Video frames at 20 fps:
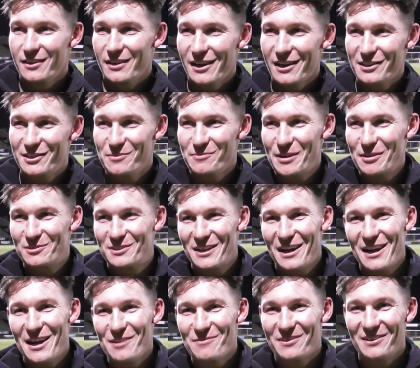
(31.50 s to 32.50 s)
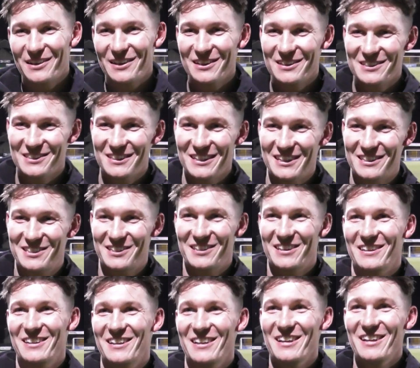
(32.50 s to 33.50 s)
Yeah, it's about time, like you
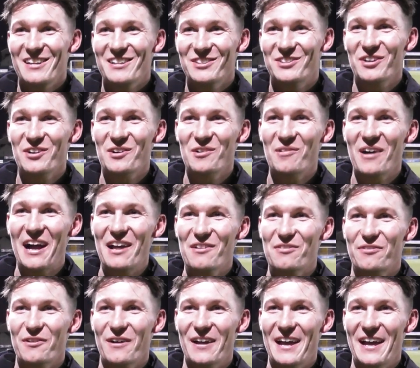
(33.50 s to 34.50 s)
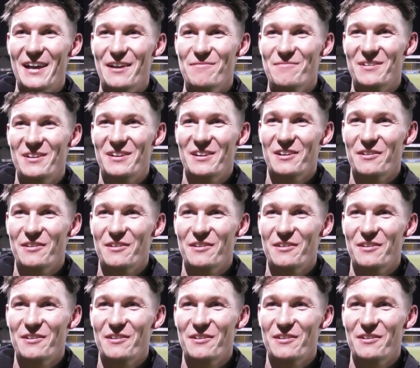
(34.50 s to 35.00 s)
say. It took a while for, um,